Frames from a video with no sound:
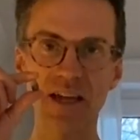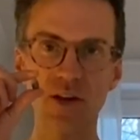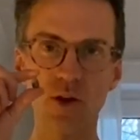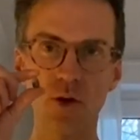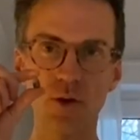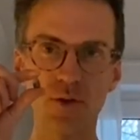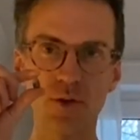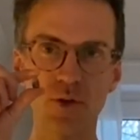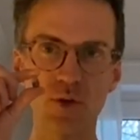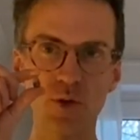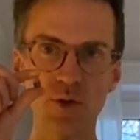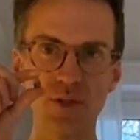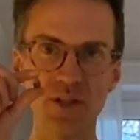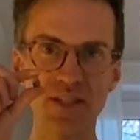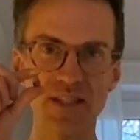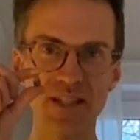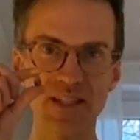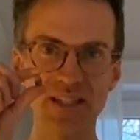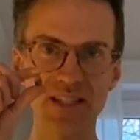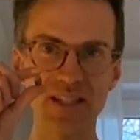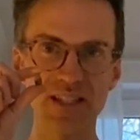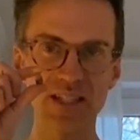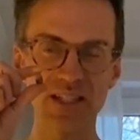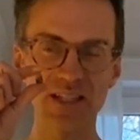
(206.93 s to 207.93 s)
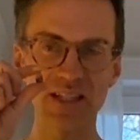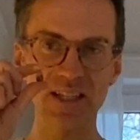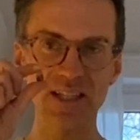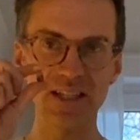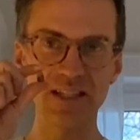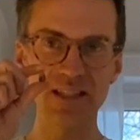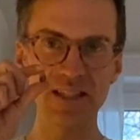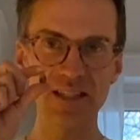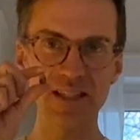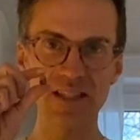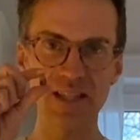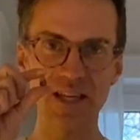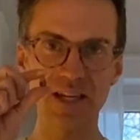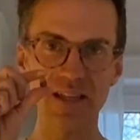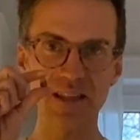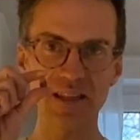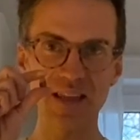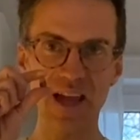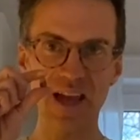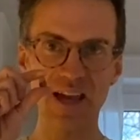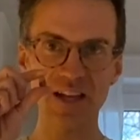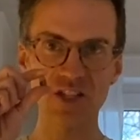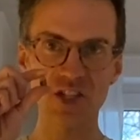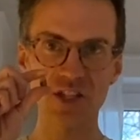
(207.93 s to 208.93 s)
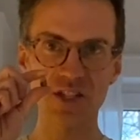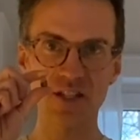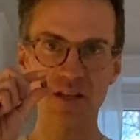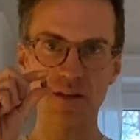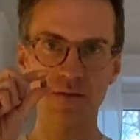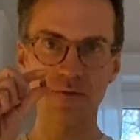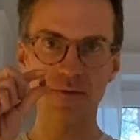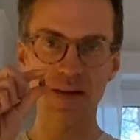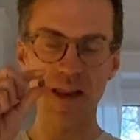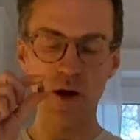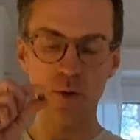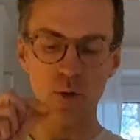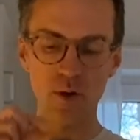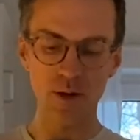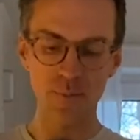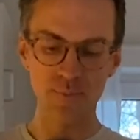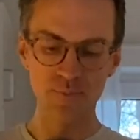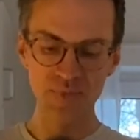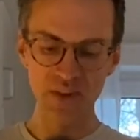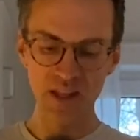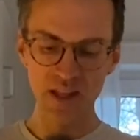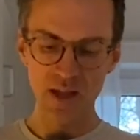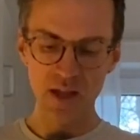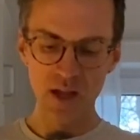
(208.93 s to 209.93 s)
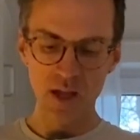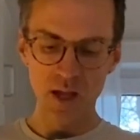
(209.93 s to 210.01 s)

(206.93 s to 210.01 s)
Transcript: and all the goodness is still inside the actual sunflower.